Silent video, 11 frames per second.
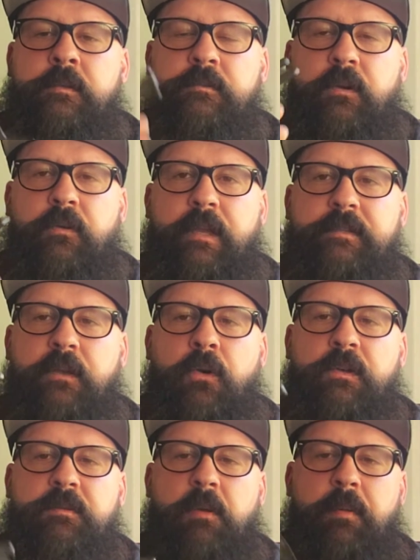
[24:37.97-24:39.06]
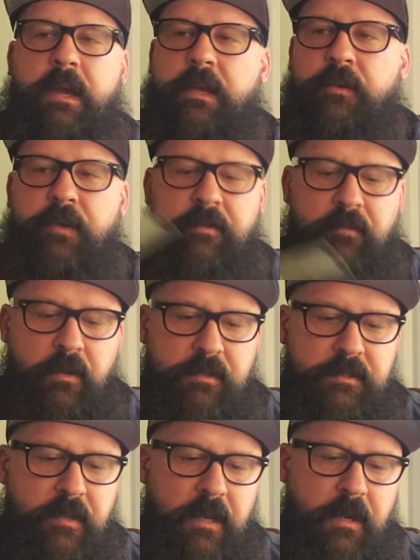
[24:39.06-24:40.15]
So that's always in my pocket. You'll never know it's
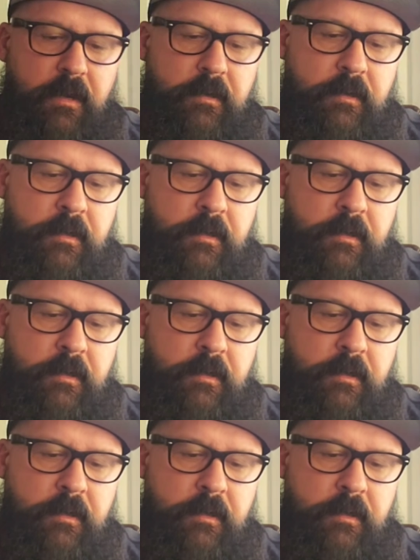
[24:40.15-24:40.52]
there,